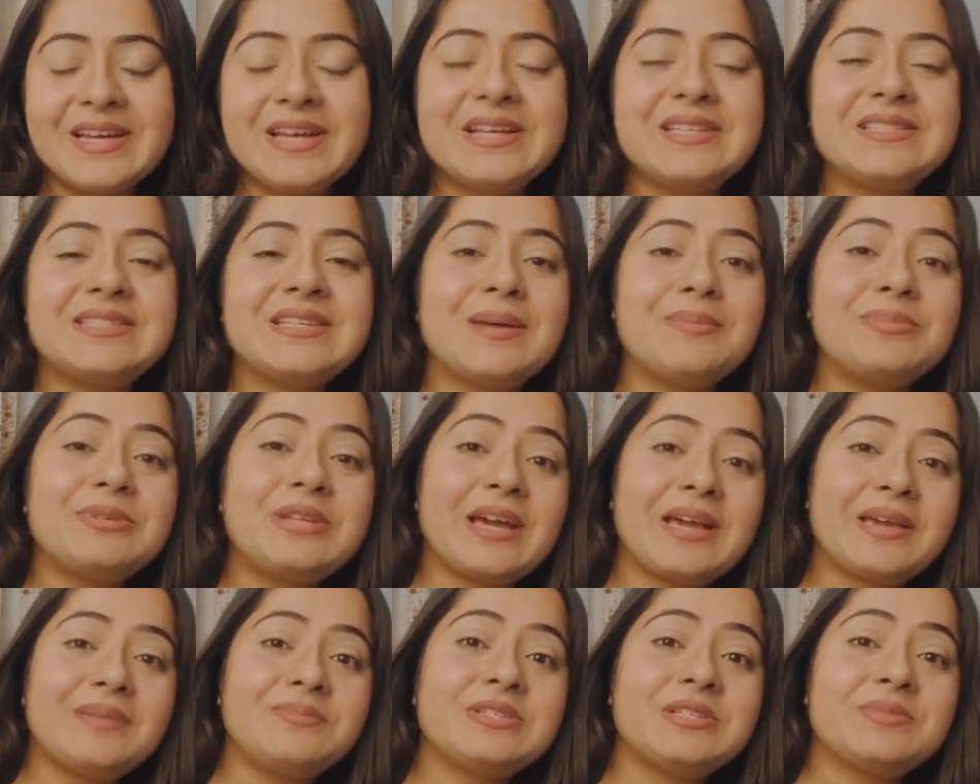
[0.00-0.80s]

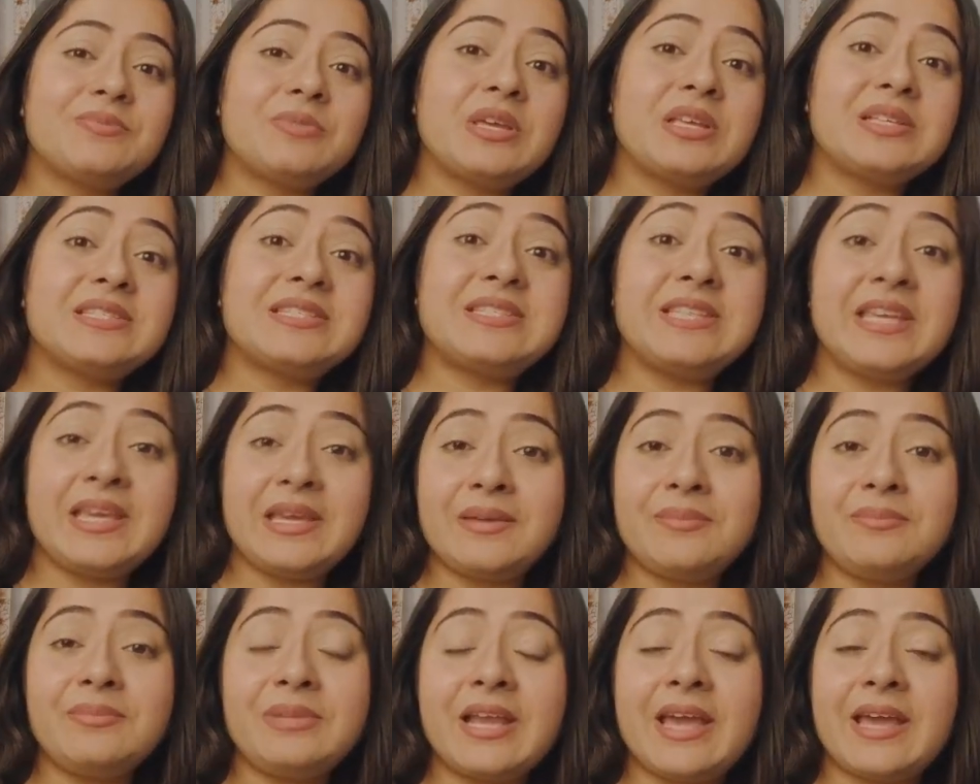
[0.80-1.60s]
Sometimes it may
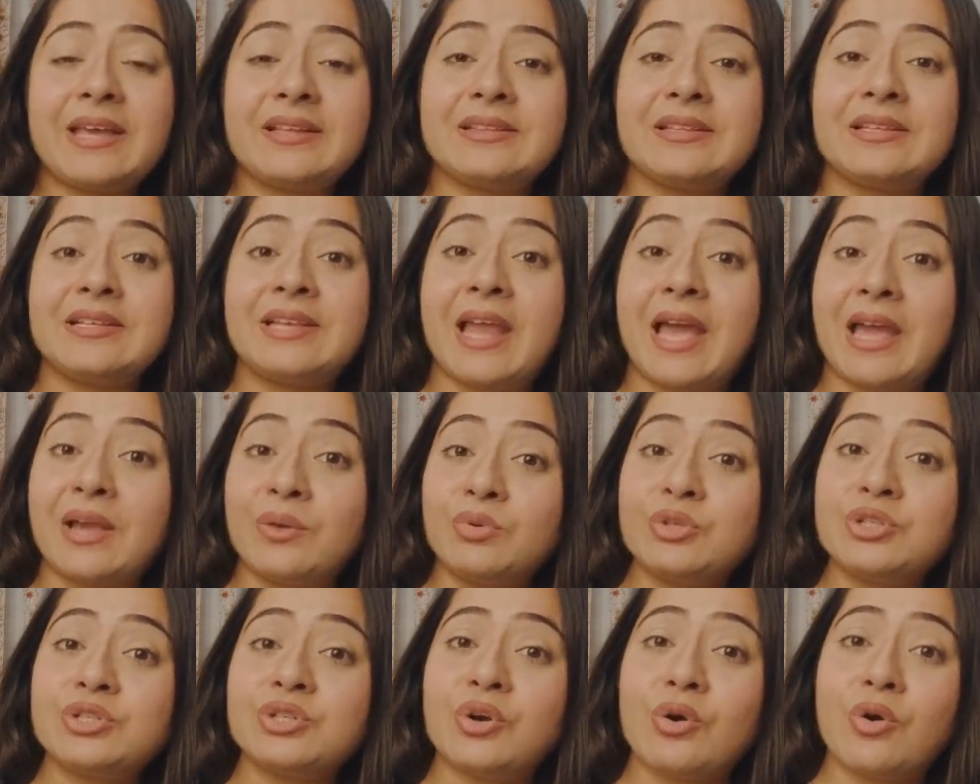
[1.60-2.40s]
seem like the
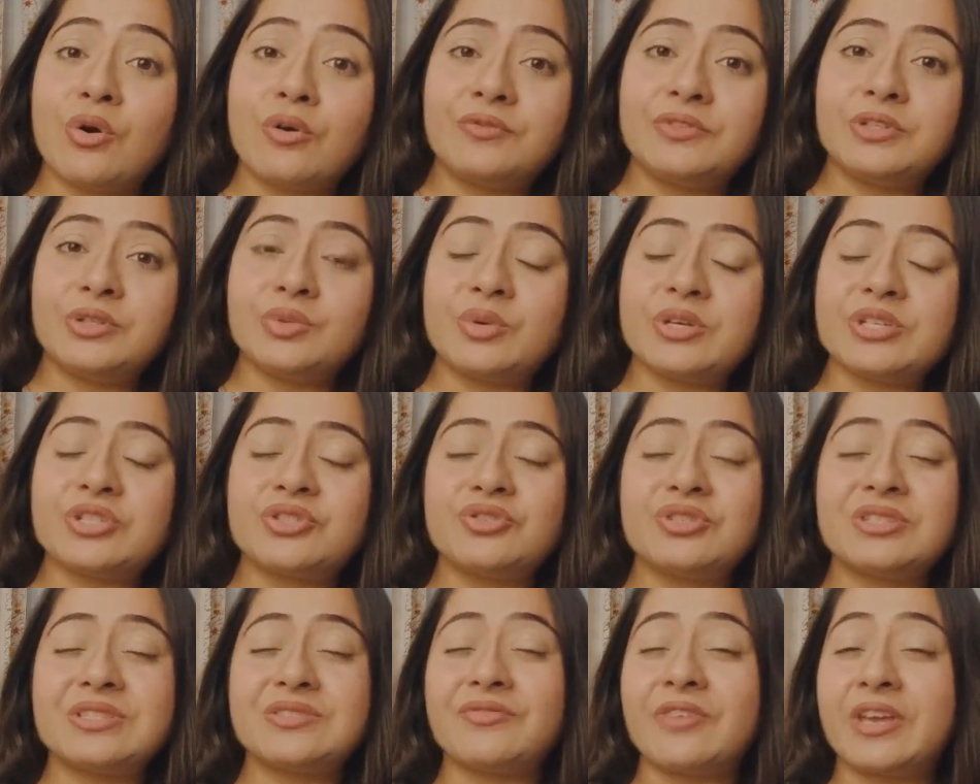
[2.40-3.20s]
language of the
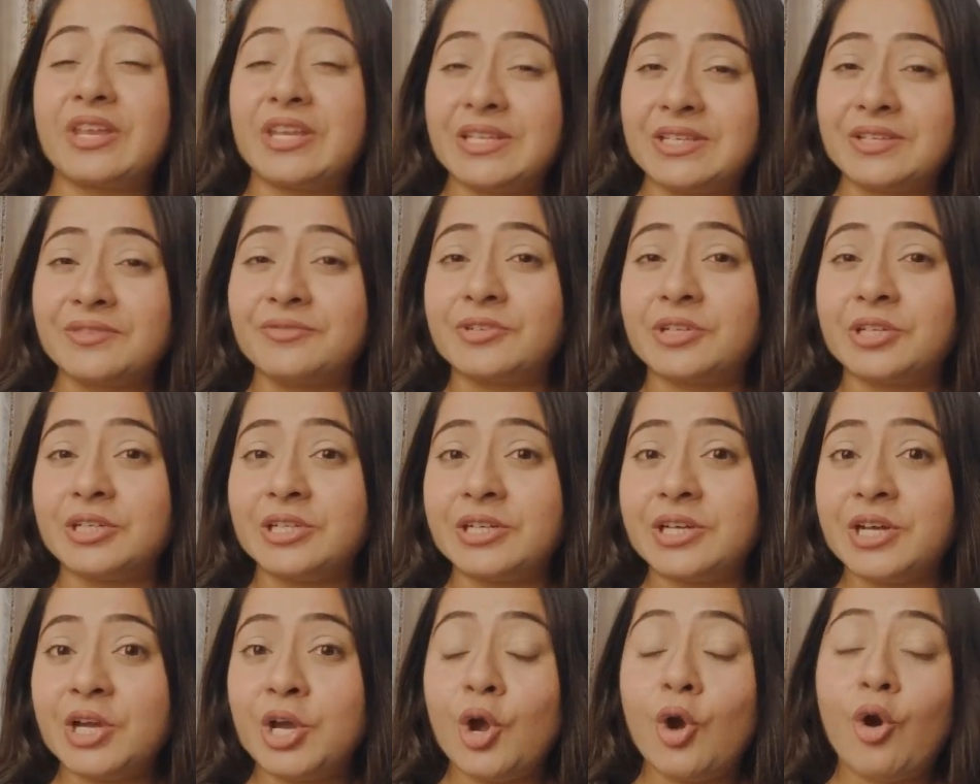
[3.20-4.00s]
question is very difficult,